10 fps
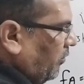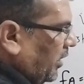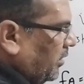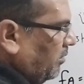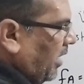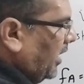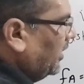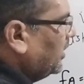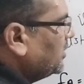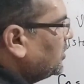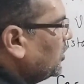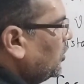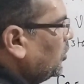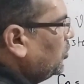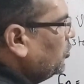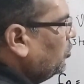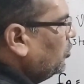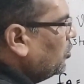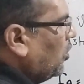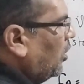1 minus
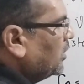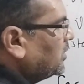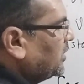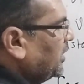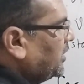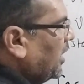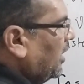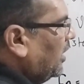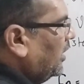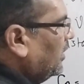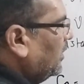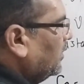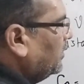2 cos theta